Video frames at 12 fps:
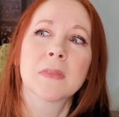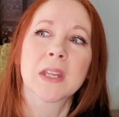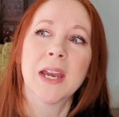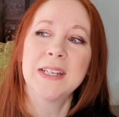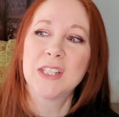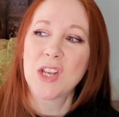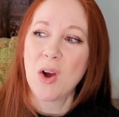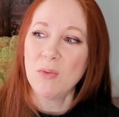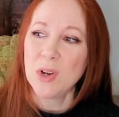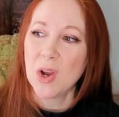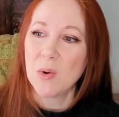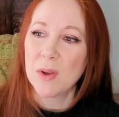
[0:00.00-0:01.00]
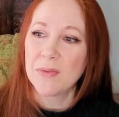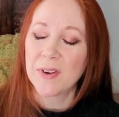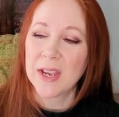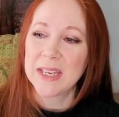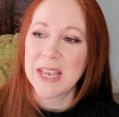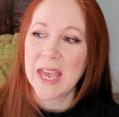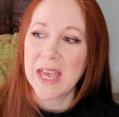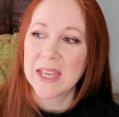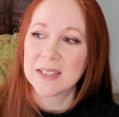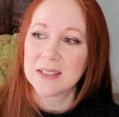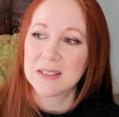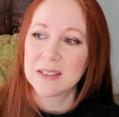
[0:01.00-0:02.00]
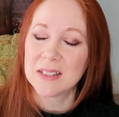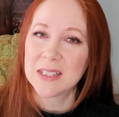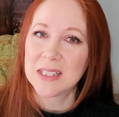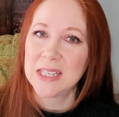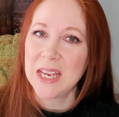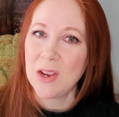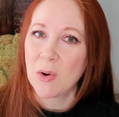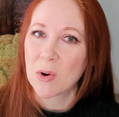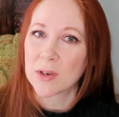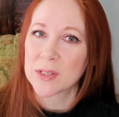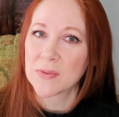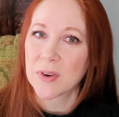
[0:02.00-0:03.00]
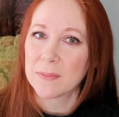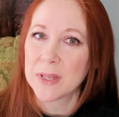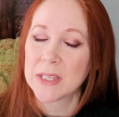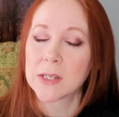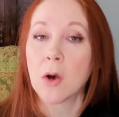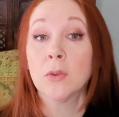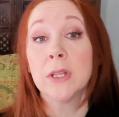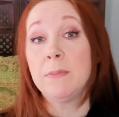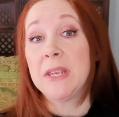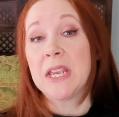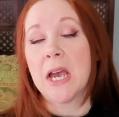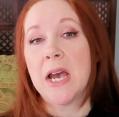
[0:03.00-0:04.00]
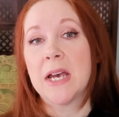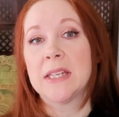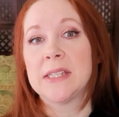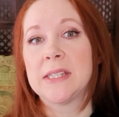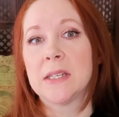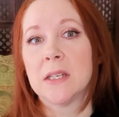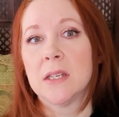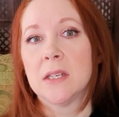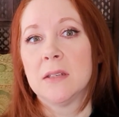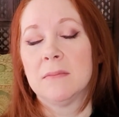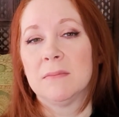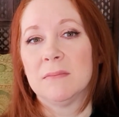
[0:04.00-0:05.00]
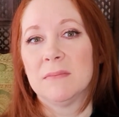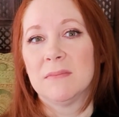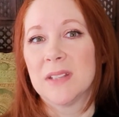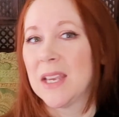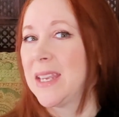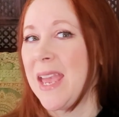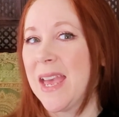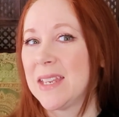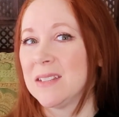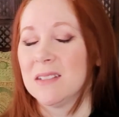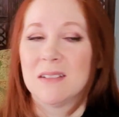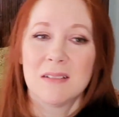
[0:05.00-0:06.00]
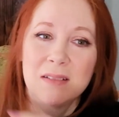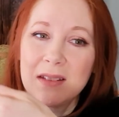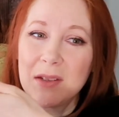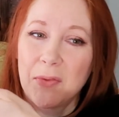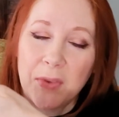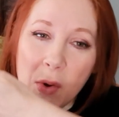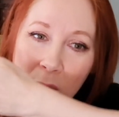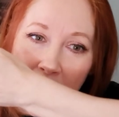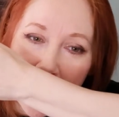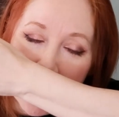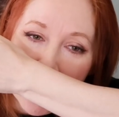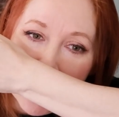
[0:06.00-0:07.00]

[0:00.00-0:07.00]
I don't know if I get Seahorse from this, only because, again, the floral.